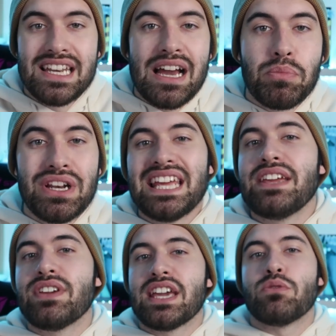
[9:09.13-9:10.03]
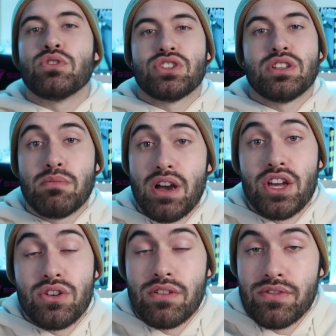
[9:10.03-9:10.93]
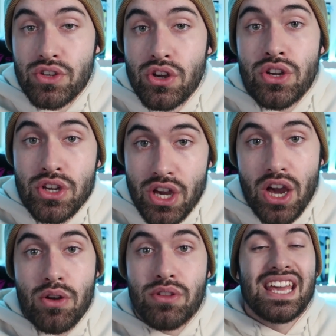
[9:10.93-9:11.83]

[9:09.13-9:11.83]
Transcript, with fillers: Now, believing it was the murder of Yunko,